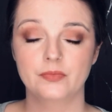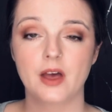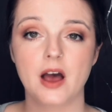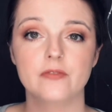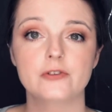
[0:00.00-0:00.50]

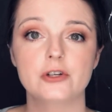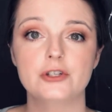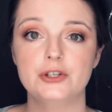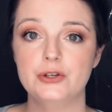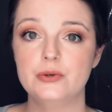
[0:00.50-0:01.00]
After
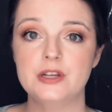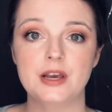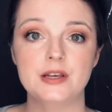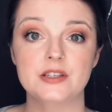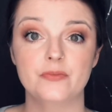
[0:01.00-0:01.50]
two
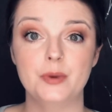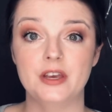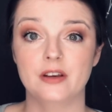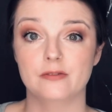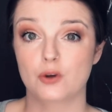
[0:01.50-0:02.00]
days of
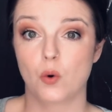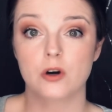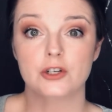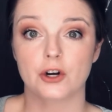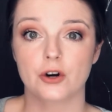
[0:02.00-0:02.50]
being
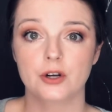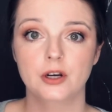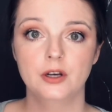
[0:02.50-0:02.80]
tortured,